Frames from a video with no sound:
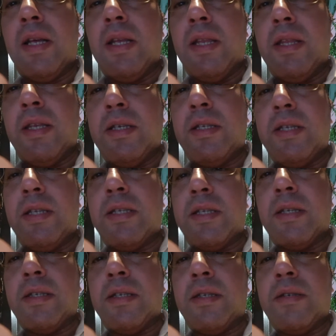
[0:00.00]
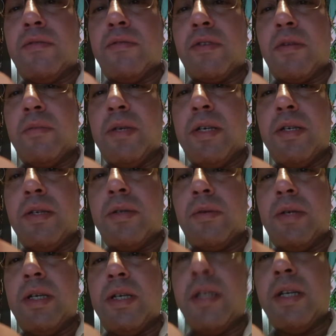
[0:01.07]
This distance from here to
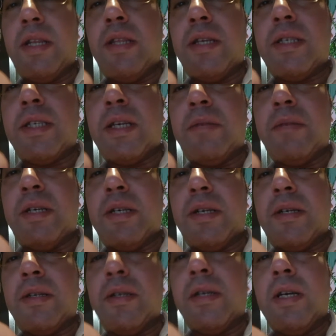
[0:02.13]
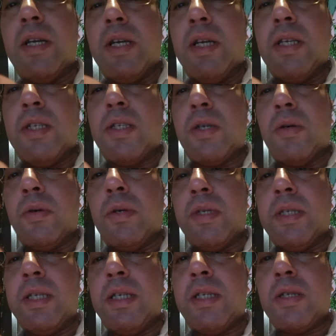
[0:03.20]
here is the same here. So
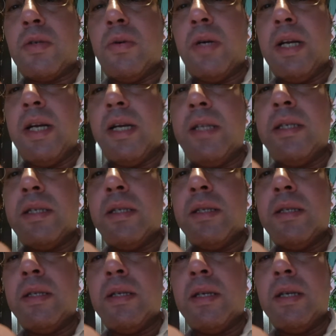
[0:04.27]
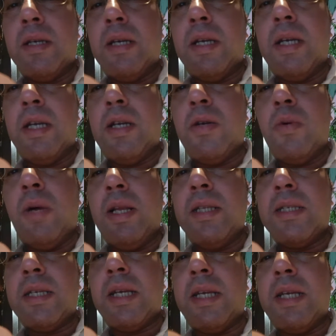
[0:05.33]
C squared
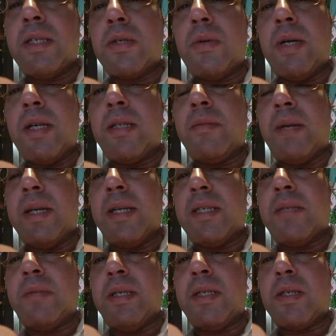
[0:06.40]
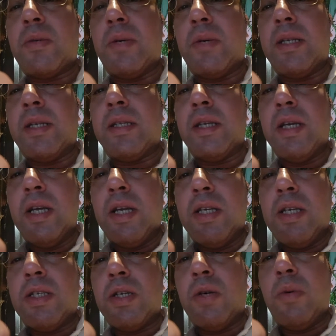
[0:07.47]
equals A squared minus B squared.
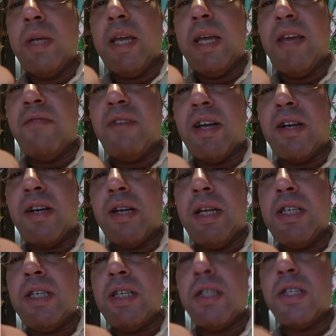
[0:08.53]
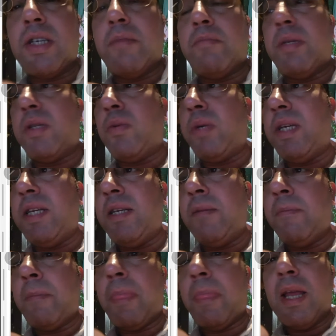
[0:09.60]
So we have a relationship between
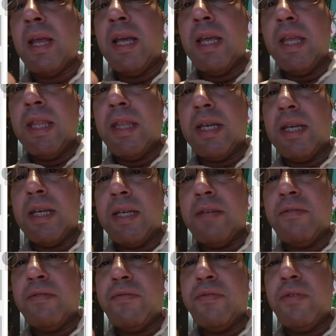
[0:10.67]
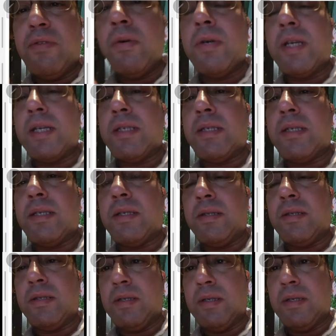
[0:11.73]
the focus
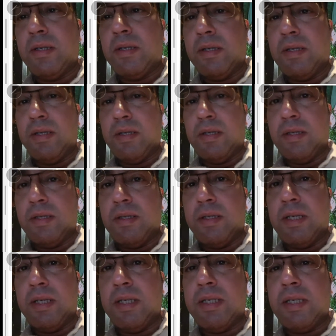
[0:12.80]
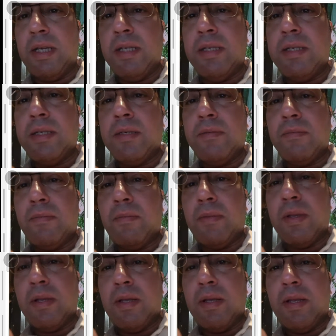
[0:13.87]
distance,
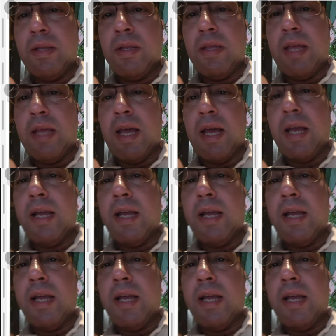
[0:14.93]
the